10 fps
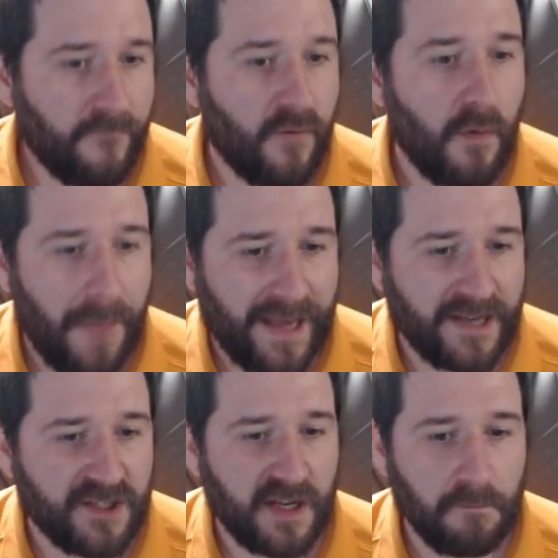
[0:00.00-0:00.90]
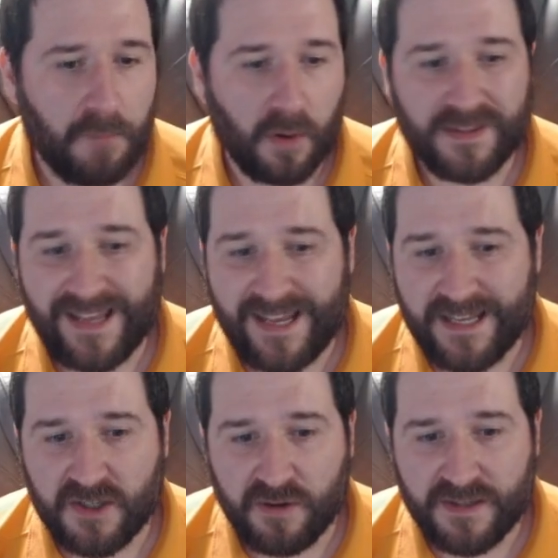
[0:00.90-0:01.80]
for managing both the
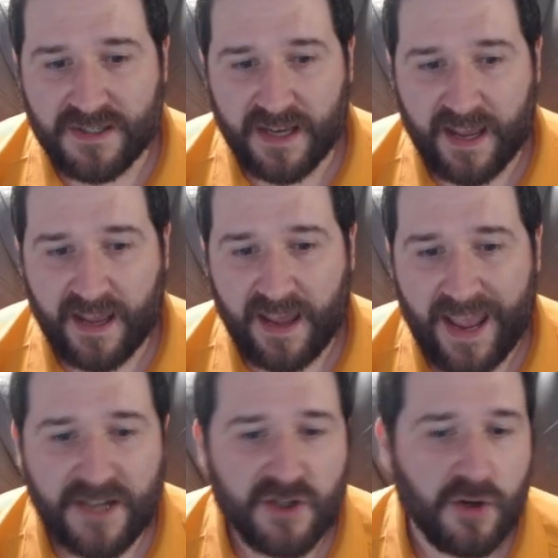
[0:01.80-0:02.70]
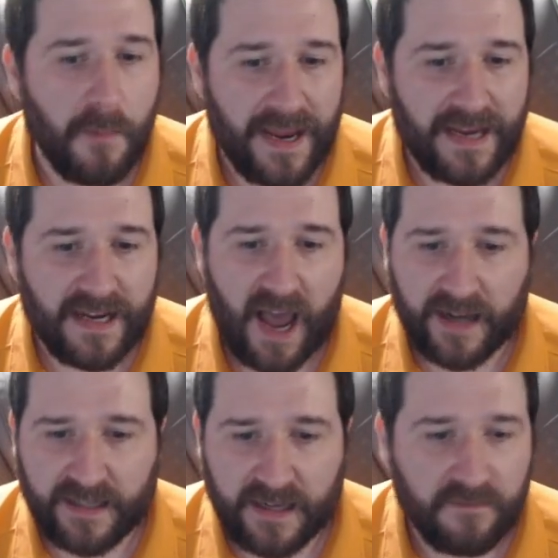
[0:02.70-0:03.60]
intrinsic and germane
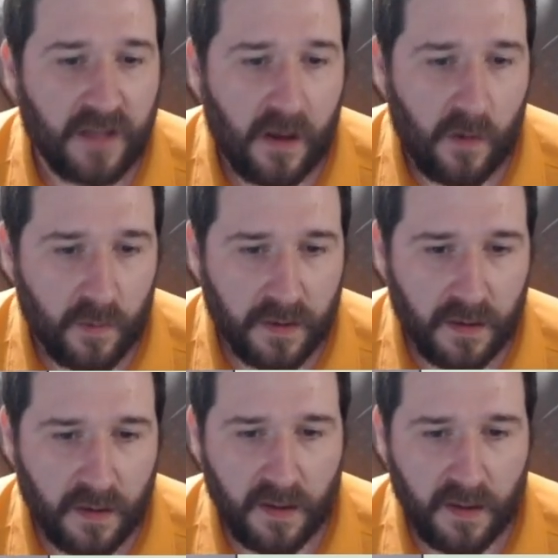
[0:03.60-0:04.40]
cognitive load